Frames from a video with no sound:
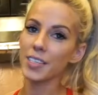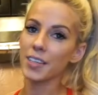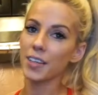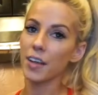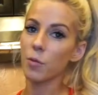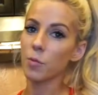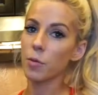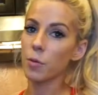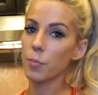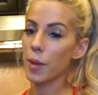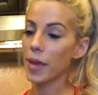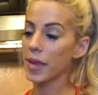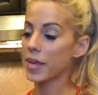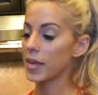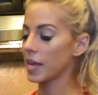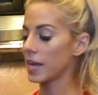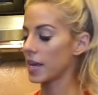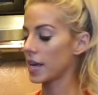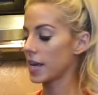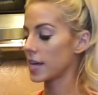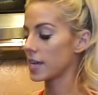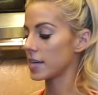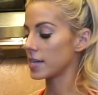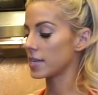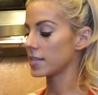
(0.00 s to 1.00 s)
thing that we're making
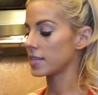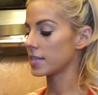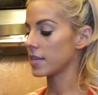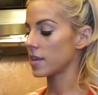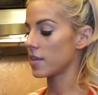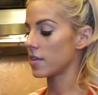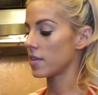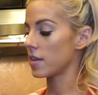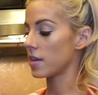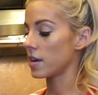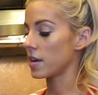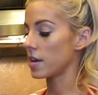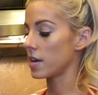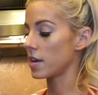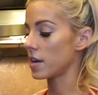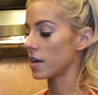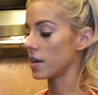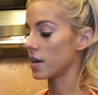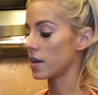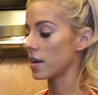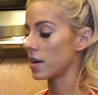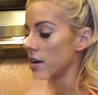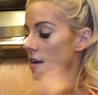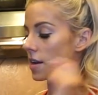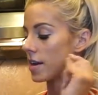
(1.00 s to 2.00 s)
is
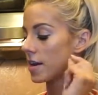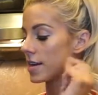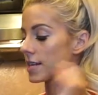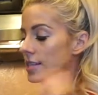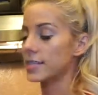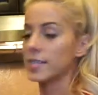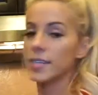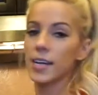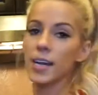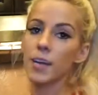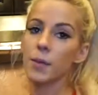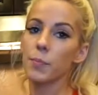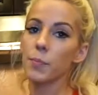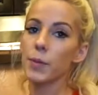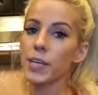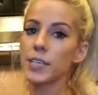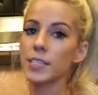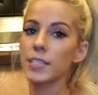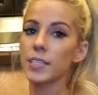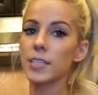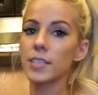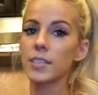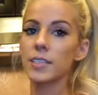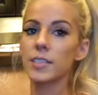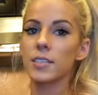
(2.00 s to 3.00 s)
the steak
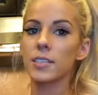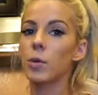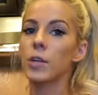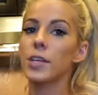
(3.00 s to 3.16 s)
pieces.